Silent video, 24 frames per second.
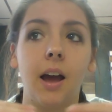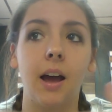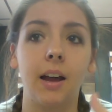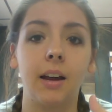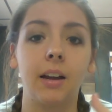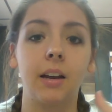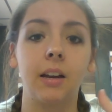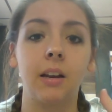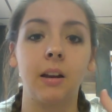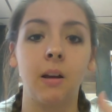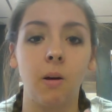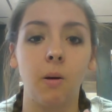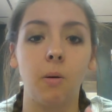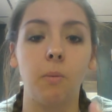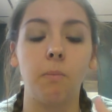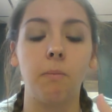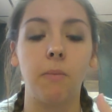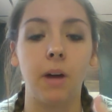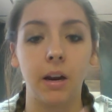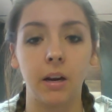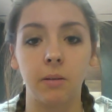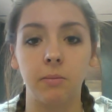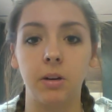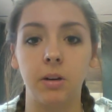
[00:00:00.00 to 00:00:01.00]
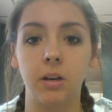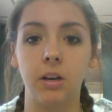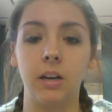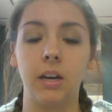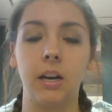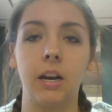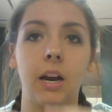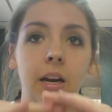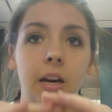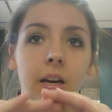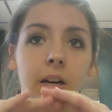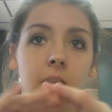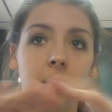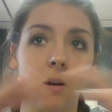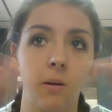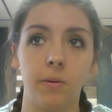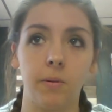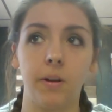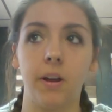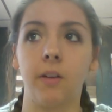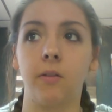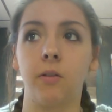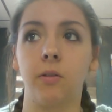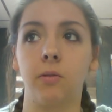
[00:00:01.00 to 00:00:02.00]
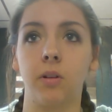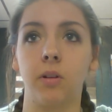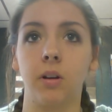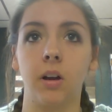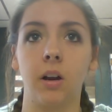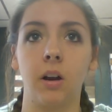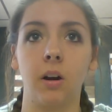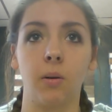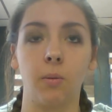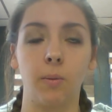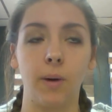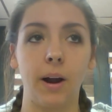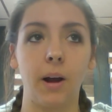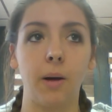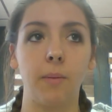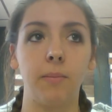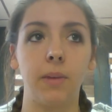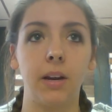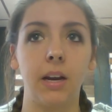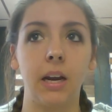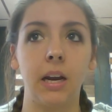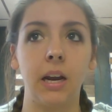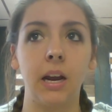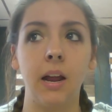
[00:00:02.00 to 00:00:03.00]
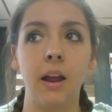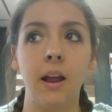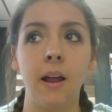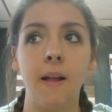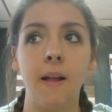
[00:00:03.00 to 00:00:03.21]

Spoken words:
I can help my community, I can help everyone around me,